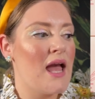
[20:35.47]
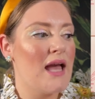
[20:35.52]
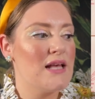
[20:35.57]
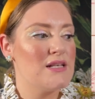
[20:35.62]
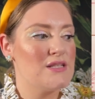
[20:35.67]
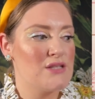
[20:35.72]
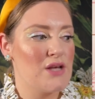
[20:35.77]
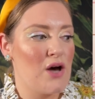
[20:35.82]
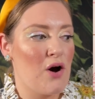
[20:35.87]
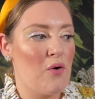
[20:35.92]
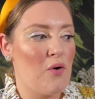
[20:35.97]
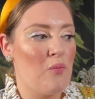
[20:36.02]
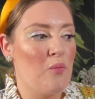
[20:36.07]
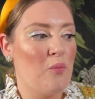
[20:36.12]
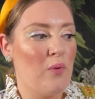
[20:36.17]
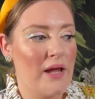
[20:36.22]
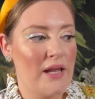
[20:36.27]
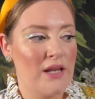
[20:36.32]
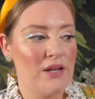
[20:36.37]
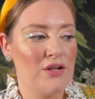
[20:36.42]
So
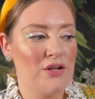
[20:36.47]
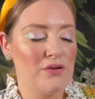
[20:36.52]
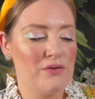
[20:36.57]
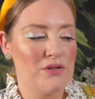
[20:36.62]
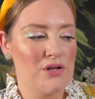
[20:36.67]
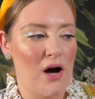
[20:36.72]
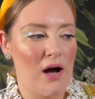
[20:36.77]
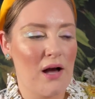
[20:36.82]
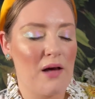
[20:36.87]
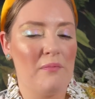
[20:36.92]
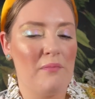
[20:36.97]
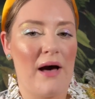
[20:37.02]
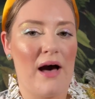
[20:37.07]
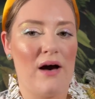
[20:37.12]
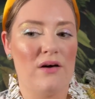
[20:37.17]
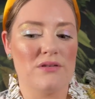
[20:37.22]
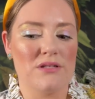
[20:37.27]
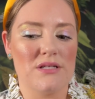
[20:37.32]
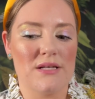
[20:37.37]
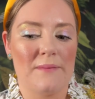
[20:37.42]
when you talk
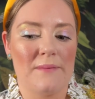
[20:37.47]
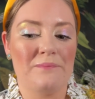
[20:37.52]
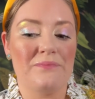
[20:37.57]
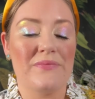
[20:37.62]
about